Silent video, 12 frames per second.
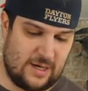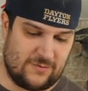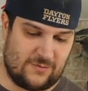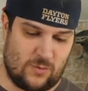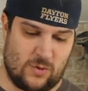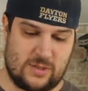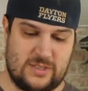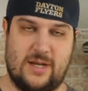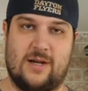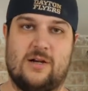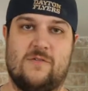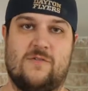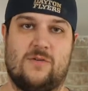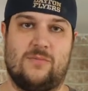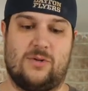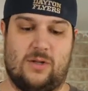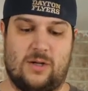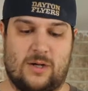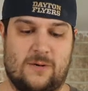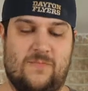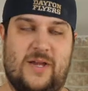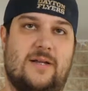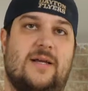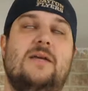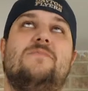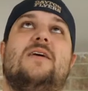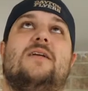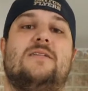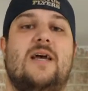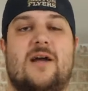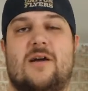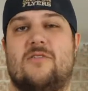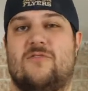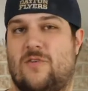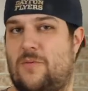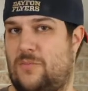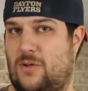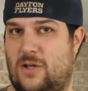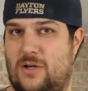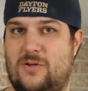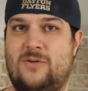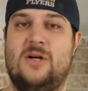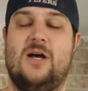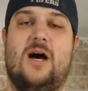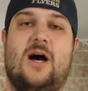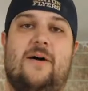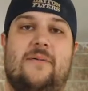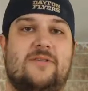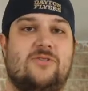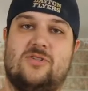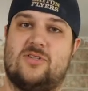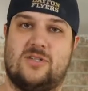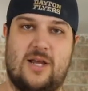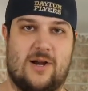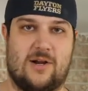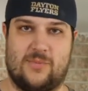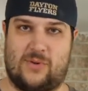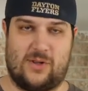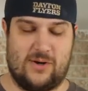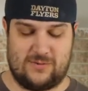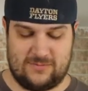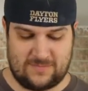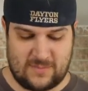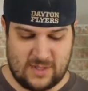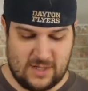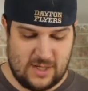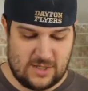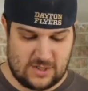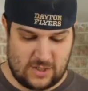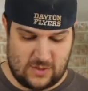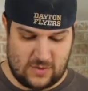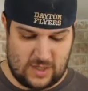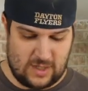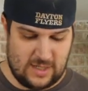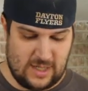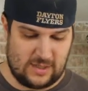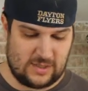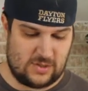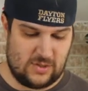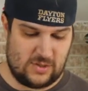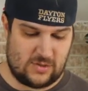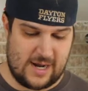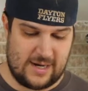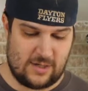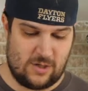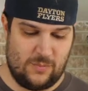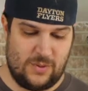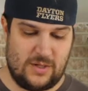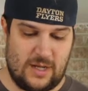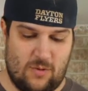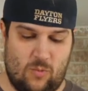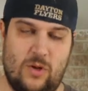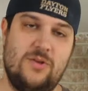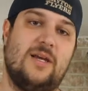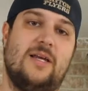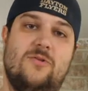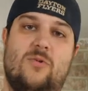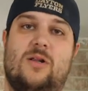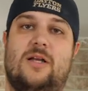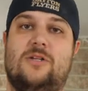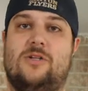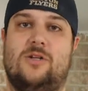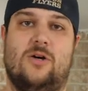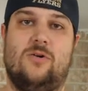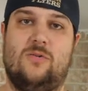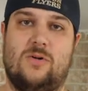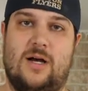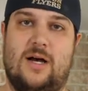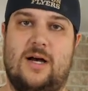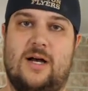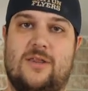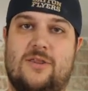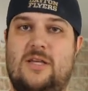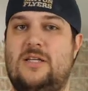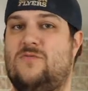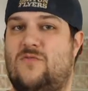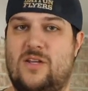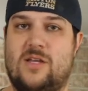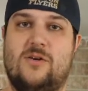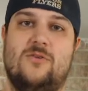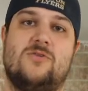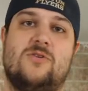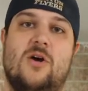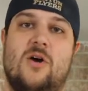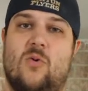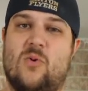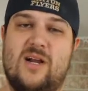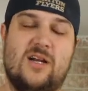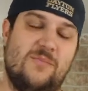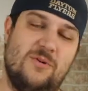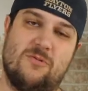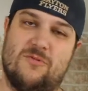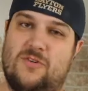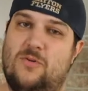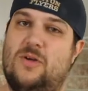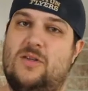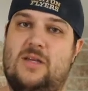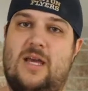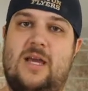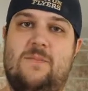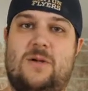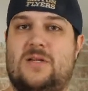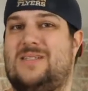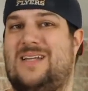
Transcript: for Terror from Below. Or I keep saying Terror from Below. It's just Terror Below. So yeah, let's go ahead and crack it open. One thing I do want to let you know, these videos, we're not going to be reviewing the game because